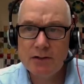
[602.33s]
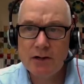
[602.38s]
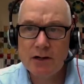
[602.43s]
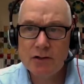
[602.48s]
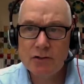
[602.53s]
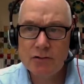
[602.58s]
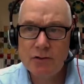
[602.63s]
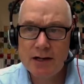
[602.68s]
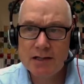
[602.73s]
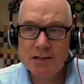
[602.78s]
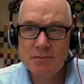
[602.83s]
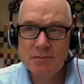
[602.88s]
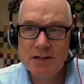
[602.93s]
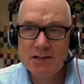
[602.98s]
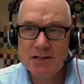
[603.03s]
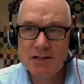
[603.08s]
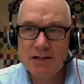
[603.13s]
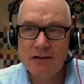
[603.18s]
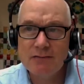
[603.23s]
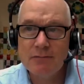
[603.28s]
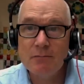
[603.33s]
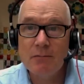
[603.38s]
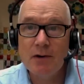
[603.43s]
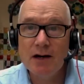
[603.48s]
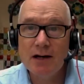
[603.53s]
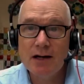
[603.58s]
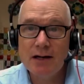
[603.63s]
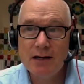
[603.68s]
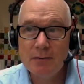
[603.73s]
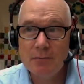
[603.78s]
to dog transmission of
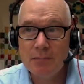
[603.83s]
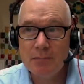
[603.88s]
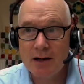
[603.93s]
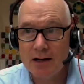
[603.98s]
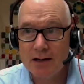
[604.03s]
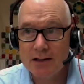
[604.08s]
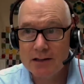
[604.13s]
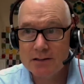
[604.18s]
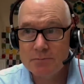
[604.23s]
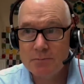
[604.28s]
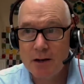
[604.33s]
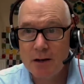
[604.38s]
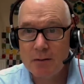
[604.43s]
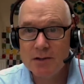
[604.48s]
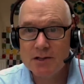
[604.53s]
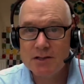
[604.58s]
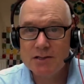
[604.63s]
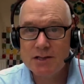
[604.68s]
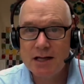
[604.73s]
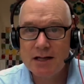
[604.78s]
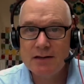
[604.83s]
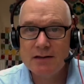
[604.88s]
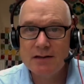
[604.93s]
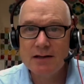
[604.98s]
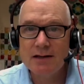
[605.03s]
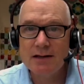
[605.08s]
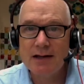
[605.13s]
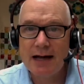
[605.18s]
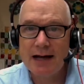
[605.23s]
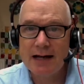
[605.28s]
monkeypox, published in
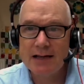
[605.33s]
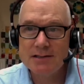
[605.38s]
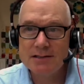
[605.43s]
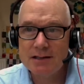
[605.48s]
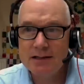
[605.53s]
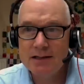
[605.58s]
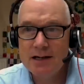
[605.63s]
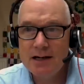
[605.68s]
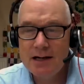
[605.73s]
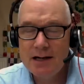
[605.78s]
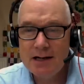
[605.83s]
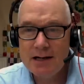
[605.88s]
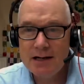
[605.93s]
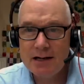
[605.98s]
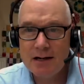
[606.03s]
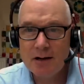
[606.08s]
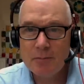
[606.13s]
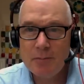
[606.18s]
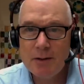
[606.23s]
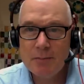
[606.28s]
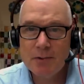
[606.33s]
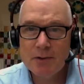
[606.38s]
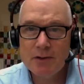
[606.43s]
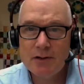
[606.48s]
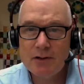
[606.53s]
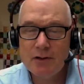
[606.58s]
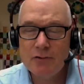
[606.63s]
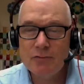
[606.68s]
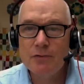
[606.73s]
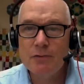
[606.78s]
the Lancet. Now, people
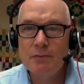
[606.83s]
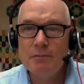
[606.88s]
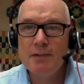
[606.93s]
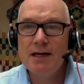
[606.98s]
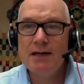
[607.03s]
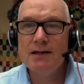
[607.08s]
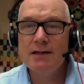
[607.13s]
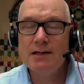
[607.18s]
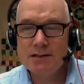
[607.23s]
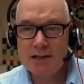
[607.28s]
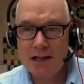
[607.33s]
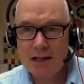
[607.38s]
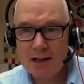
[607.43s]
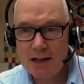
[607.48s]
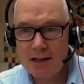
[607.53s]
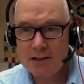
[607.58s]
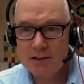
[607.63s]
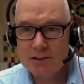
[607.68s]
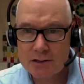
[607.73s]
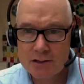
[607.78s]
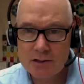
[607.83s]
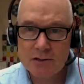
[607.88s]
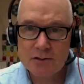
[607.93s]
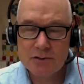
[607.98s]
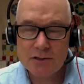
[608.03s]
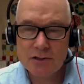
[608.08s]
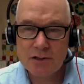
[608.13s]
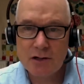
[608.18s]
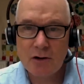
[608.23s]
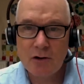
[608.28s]
know for me this hits
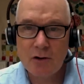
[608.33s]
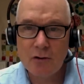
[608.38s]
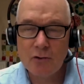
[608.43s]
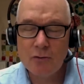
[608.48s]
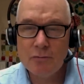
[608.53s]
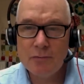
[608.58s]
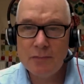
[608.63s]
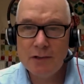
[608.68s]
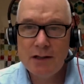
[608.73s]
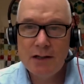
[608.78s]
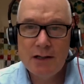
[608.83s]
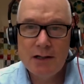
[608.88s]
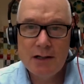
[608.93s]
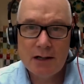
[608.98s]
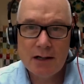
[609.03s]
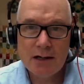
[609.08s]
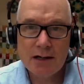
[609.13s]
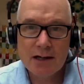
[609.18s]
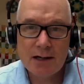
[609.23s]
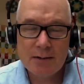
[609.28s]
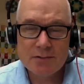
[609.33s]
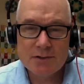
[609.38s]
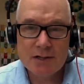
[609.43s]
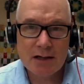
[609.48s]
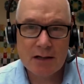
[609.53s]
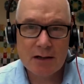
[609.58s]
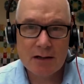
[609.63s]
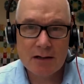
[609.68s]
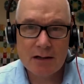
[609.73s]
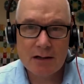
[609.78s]
close to home. I kept
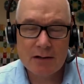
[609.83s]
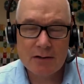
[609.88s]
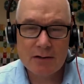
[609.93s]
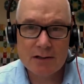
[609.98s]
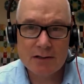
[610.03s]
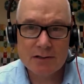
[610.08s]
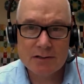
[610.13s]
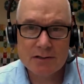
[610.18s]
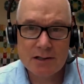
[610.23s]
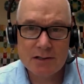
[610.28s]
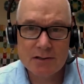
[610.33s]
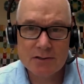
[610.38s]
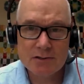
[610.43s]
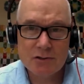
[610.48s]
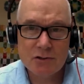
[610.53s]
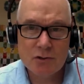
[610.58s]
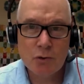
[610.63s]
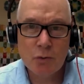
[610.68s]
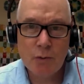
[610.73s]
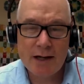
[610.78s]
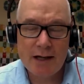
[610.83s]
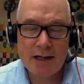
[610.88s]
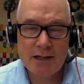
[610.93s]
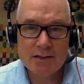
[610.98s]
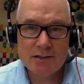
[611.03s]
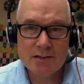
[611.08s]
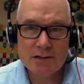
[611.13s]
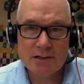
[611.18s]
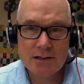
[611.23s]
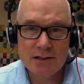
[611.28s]
seeing, you know, these these
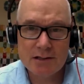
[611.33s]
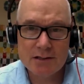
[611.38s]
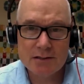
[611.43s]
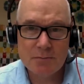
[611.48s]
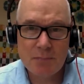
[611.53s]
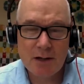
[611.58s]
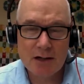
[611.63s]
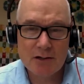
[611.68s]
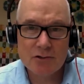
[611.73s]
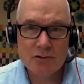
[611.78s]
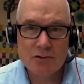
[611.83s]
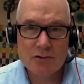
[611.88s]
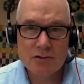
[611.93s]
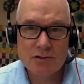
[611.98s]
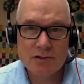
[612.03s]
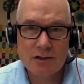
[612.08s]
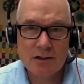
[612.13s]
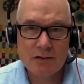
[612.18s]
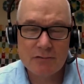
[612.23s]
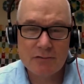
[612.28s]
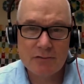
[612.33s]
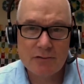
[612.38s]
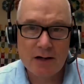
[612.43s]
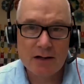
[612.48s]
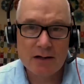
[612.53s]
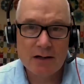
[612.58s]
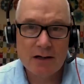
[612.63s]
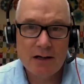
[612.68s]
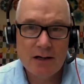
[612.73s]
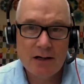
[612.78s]
tweets and these pictures of
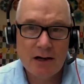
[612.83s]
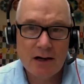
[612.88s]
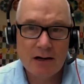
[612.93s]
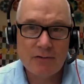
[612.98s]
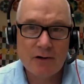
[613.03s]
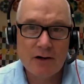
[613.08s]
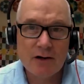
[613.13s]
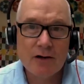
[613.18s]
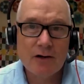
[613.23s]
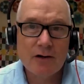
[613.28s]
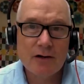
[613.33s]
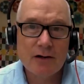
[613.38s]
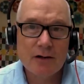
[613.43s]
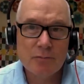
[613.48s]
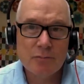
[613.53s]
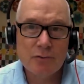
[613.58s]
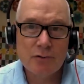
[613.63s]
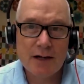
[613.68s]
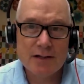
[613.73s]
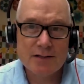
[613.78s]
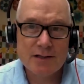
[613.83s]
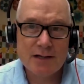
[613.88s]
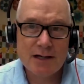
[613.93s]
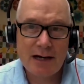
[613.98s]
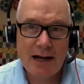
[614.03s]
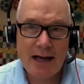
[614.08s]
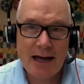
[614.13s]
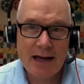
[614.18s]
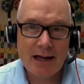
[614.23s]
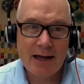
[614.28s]
uh, of our current
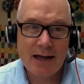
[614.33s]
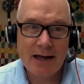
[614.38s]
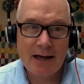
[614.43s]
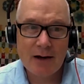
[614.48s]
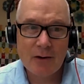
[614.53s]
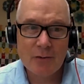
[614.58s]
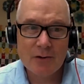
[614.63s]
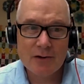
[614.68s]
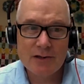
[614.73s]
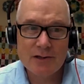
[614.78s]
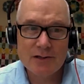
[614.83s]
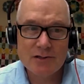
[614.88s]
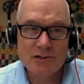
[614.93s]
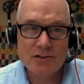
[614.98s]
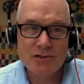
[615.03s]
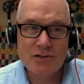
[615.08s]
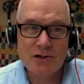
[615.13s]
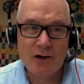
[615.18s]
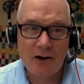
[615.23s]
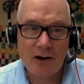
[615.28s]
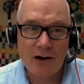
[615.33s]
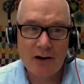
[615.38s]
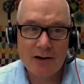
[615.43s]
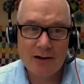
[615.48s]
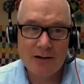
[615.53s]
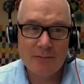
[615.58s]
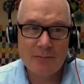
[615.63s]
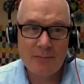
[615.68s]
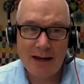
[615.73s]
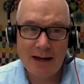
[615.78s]
president hanging out with his dog
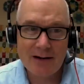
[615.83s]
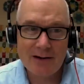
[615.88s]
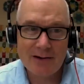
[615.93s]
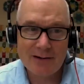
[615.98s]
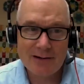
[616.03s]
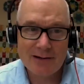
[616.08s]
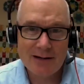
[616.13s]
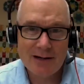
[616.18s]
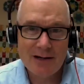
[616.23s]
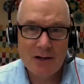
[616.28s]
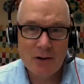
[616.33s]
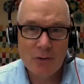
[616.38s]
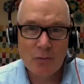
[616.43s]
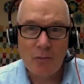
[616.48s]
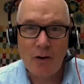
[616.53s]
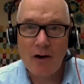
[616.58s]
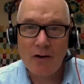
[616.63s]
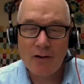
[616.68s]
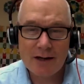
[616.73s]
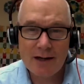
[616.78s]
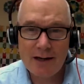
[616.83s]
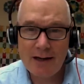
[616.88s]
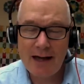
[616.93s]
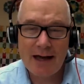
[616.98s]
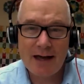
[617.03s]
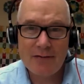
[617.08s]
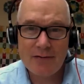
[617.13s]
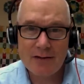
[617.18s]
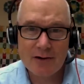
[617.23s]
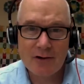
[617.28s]
Commander while he
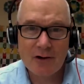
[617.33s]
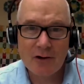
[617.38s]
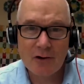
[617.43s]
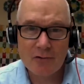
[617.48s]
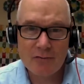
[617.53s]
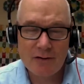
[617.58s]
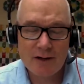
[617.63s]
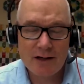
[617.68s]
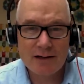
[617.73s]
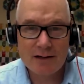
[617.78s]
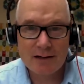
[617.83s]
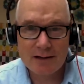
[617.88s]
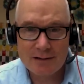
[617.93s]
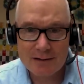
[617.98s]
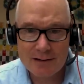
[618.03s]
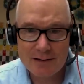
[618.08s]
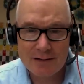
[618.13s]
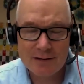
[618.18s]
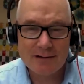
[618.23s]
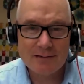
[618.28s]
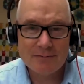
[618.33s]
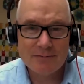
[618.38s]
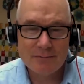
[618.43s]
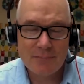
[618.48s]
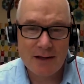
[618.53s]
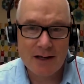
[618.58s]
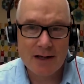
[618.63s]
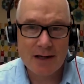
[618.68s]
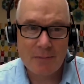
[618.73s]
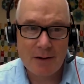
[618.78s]
had the COVID. And, you know,
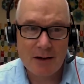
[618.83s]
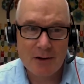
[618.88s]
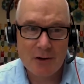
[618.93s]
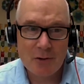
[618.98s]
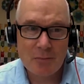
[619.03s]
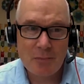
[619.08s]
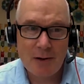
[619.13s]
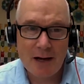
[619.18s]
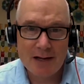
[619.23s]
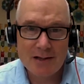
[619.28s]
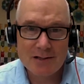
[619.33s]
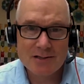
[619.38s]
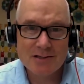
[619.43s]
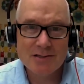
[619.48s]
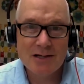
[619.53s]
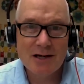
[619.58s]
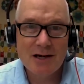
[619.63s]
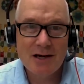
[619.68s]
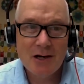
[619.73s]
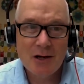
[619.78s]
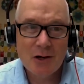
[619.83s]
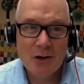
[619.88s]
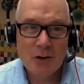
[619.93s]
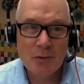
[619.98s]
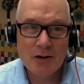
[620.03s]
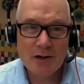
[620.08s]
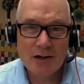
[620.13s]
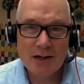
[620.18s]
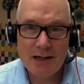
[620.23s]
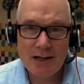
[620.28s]
Think about your pets.
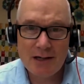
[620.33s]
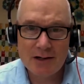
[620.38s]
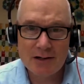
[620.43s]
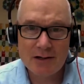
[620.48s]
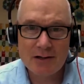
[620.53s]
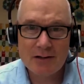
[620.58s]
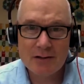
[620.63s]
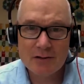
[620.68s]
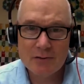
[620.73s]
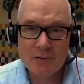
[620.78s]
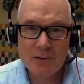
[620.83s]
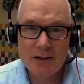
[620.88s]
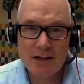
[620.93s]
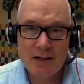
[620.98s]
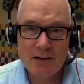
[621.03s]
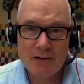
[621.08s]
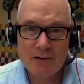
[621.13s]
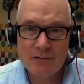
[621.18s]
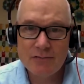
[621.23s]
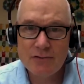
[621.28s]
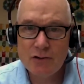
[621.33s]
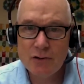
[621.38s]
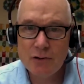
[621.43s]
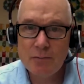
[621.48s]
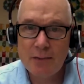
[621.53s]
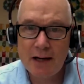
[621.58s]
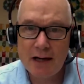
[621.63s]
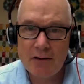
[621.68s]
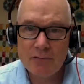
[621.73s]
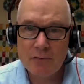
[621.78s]
Well, here we hear of two
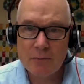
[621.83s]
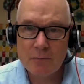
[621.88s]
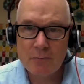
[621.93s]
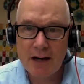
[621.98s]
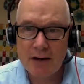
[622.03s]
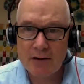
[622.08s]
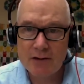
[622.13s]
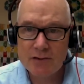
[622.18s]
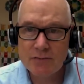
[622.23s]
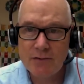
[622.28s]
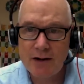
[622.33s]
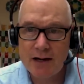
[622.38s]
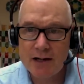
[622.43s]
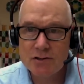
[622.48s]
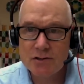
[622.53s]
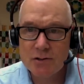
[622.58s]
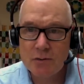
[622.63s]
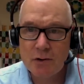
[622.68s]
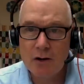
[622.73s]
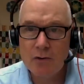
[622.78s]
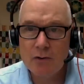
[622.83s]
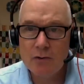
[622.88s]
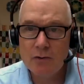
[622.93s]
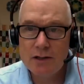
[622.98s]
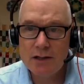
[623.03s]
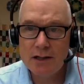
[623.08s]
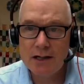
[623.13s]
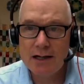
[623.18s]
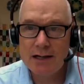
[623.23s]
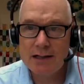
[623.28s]
men from Paris, France, who
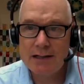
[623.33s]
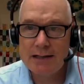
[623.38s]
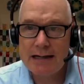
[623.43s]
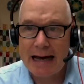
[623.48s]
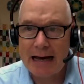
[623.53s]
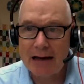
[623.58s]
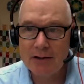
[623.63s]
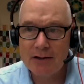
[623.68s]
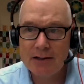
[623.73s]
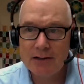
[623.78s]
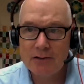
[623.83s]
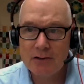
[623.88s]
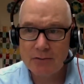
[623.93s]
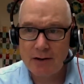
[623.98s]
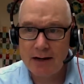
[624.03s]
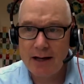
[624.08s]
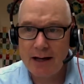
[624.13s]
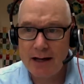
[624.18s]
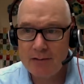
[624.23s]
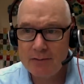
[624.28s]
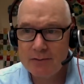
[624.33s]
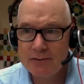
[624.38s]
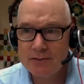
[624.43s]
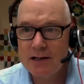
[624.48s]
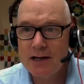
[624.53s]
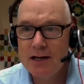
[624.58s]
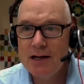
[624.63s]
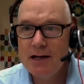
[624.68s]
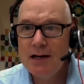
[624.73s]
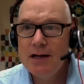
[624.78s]
owned an Italian greyhound,
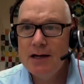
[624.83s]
